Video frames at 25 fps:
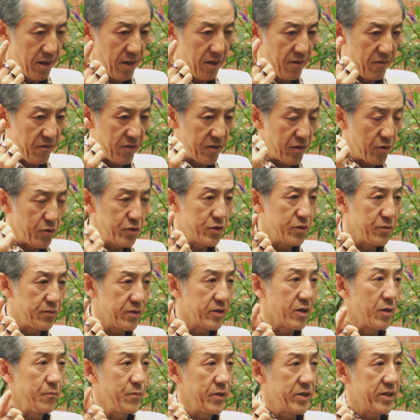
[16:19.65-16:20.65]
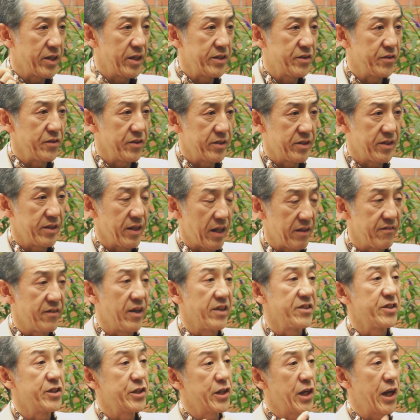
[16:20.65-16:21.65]
or notion of communication itself
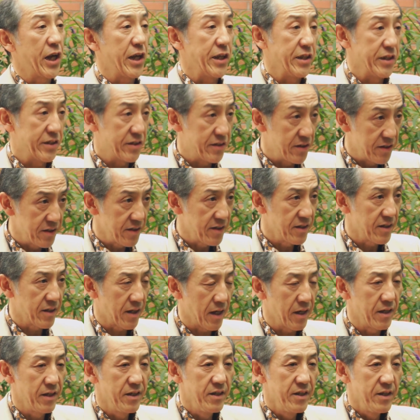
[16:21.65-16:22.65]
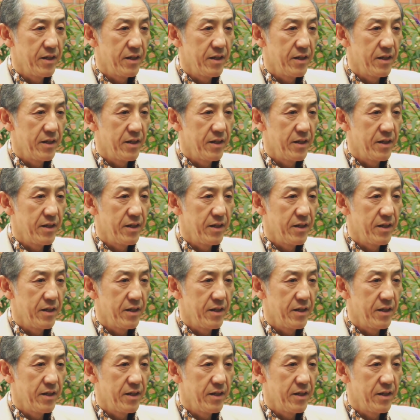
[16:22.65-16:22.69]
has changed. Okay,